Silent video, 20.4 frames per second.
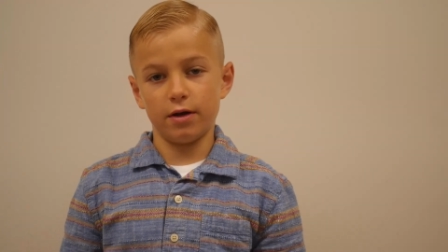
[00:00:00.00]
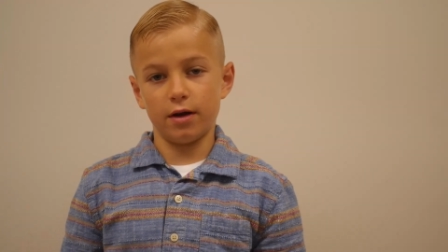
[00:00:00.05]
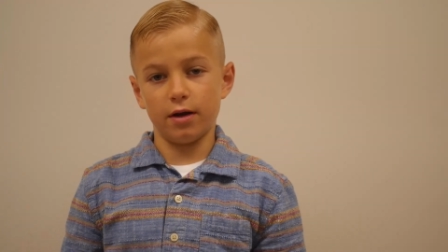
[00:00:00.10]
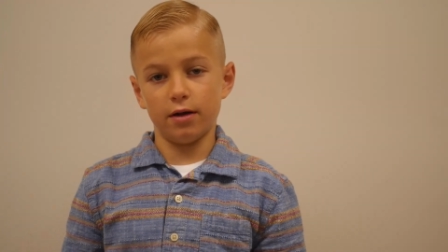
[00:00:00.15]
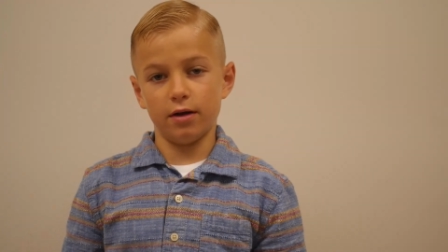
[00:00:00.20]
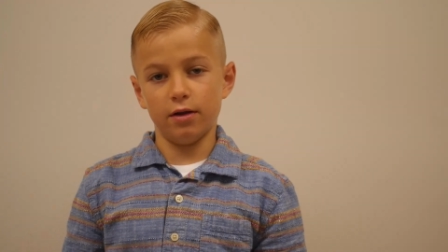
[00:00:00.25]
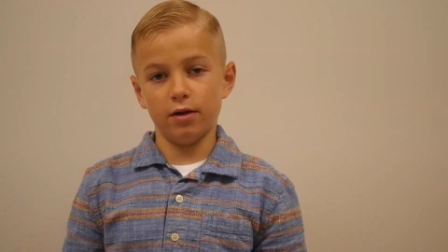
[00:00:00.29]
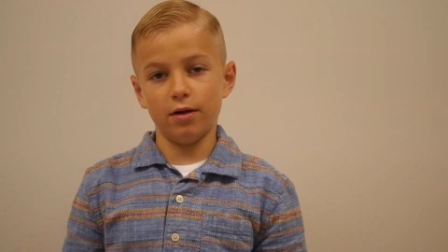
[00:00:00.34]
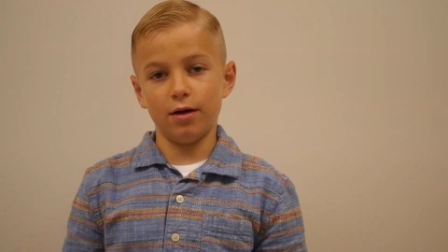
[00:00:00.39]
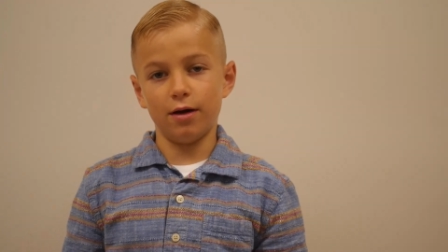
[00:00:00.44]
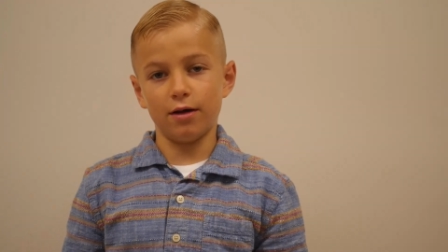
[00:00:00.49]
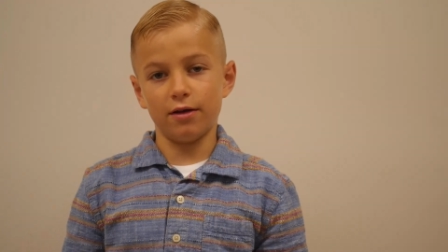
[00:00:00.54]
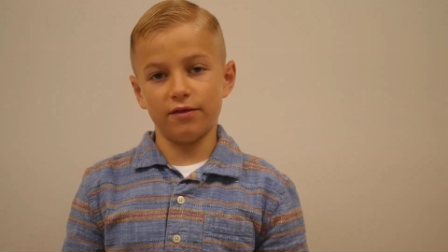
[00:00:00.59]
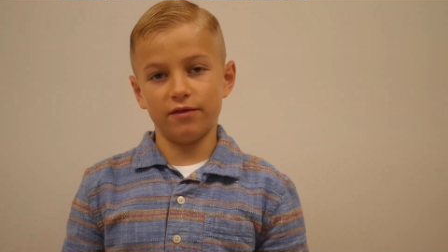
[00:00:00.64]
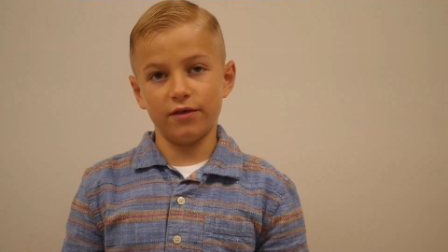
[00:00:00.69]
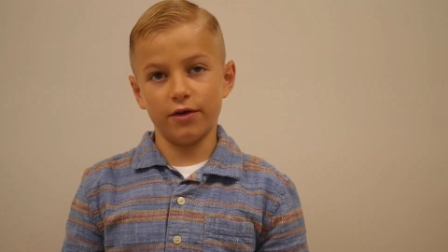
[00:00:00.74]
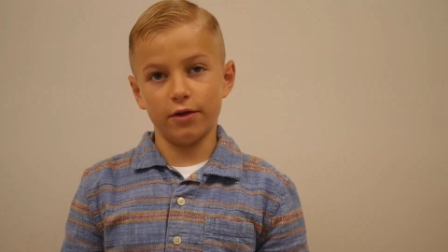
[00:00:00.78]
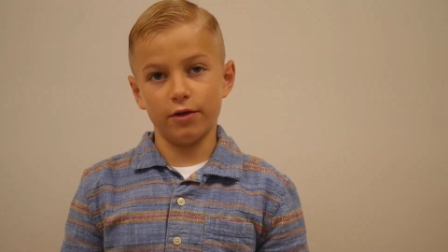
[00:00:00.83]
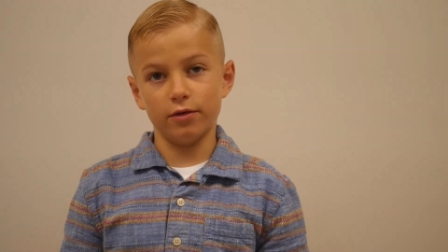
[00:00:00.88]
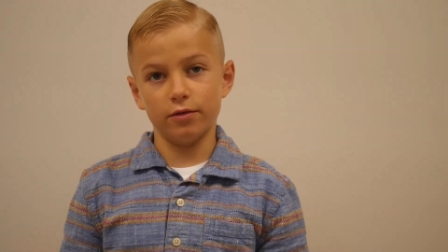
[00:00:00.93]
and a lot
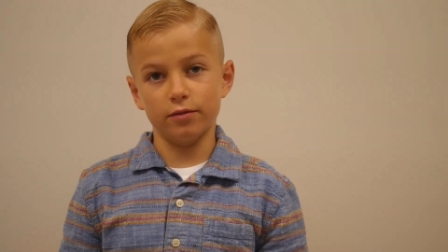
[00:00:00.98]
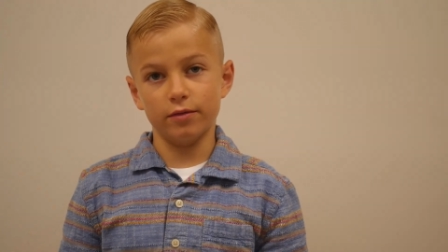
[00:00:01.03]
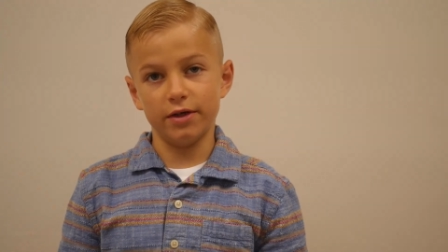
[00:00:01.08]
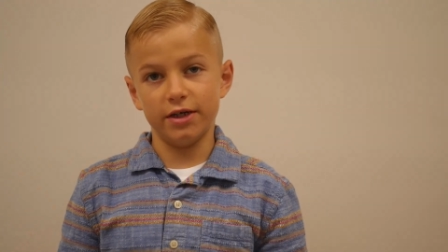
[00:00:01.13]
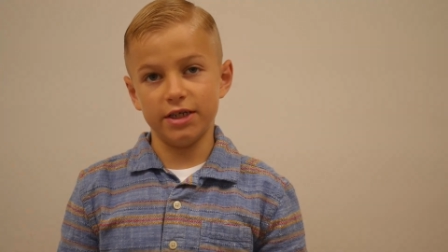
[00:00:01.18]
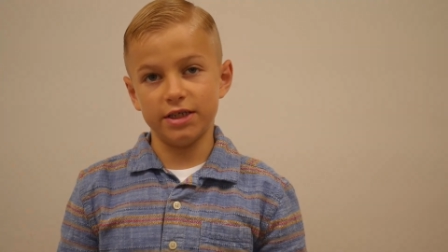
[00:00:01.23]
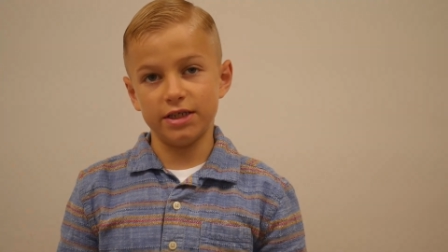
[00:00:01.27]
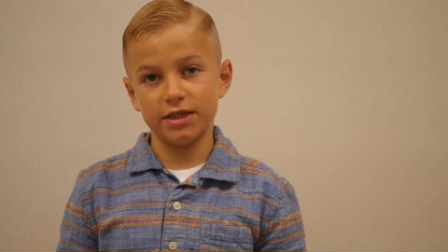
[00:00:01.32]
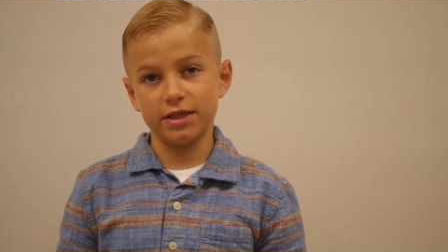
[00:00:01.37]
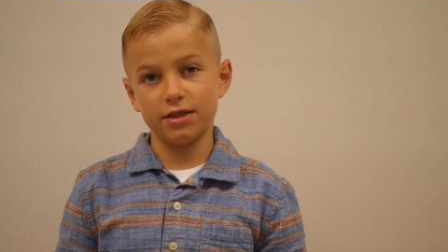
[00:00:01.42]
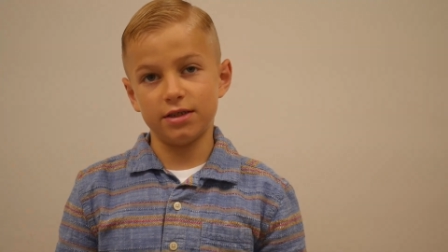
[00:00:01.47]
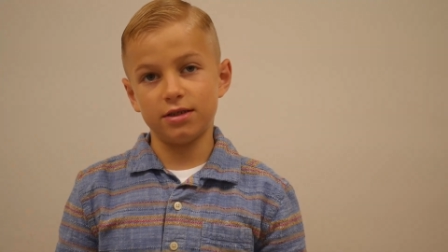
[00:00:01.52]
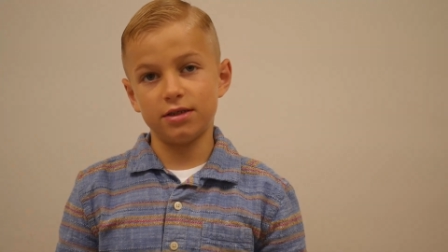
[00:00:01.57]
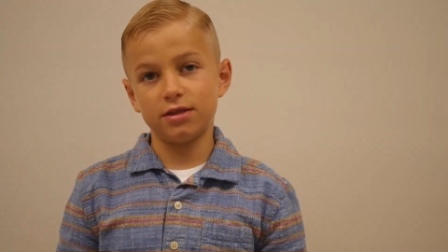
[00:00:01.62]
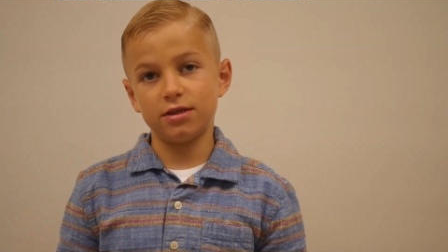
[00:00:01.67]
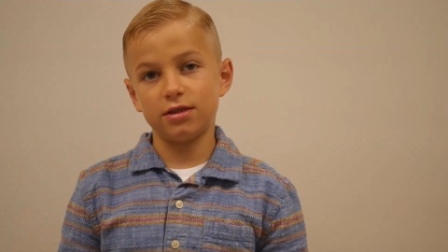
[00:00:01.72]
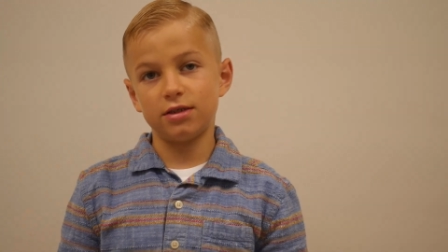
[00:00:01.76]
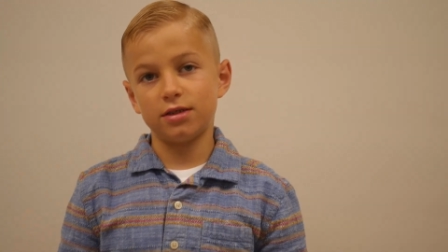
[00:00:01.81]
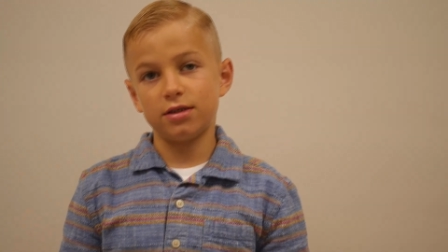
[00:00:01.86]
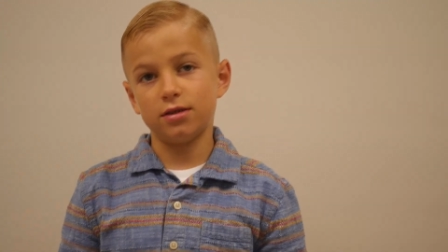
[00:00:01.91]
of other
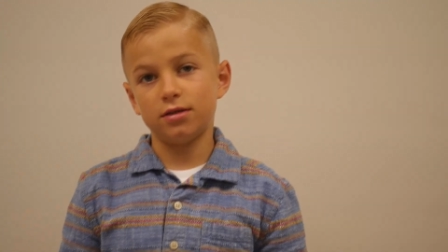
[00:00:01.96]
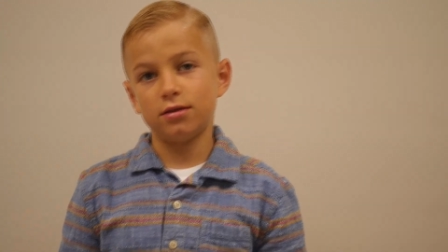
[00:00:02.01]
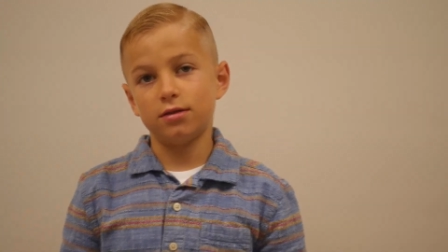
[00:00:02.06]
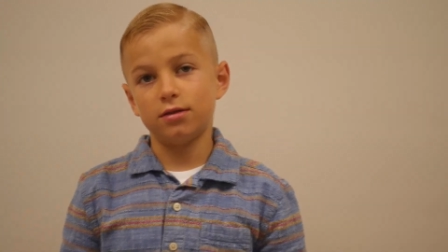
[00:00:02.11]
reasons.